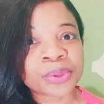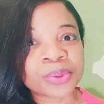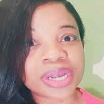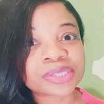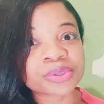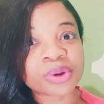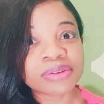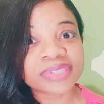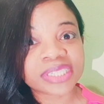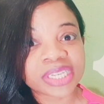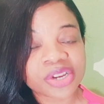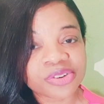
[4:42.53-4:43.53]
So a score
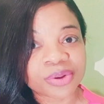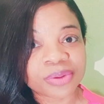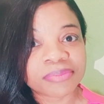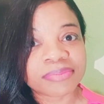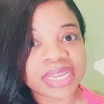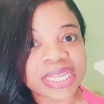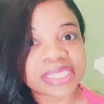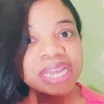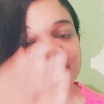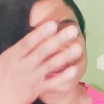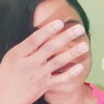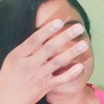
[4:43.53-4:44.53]
of 0 means
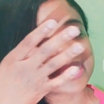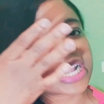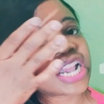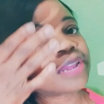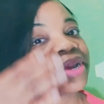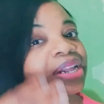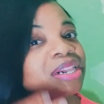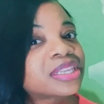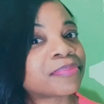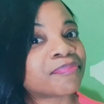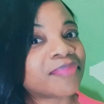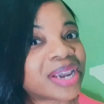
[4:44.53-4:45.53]
that your scalp
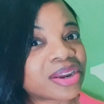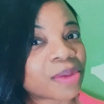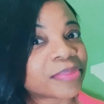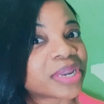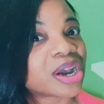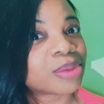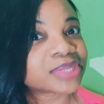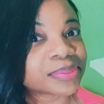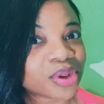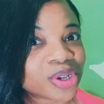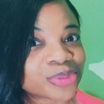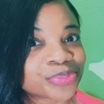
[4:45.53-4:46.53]
health may not be
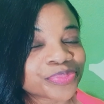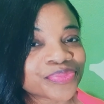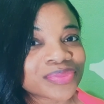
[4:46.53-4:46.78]
optimal.